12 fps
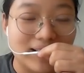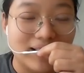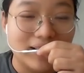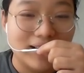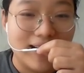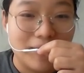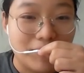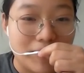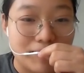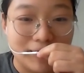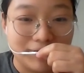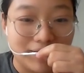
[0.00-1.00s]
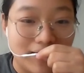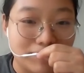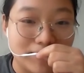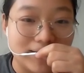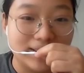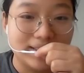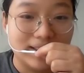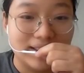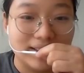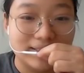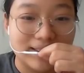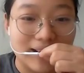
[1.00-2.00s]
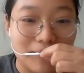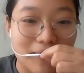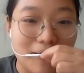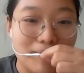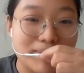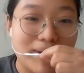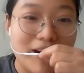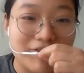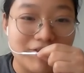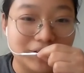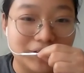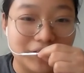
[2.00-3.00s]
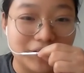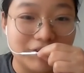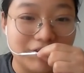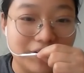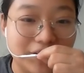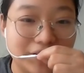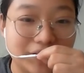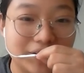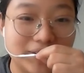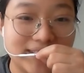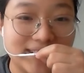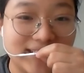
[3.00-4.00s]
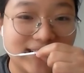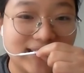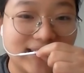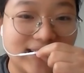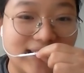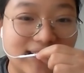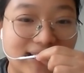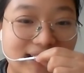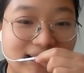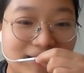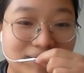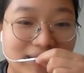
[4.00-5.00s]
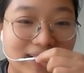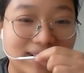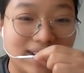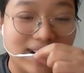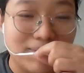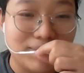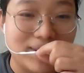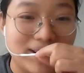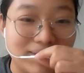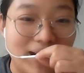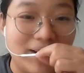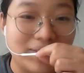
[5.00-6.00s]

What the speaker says: and web development. That will be my future field, and I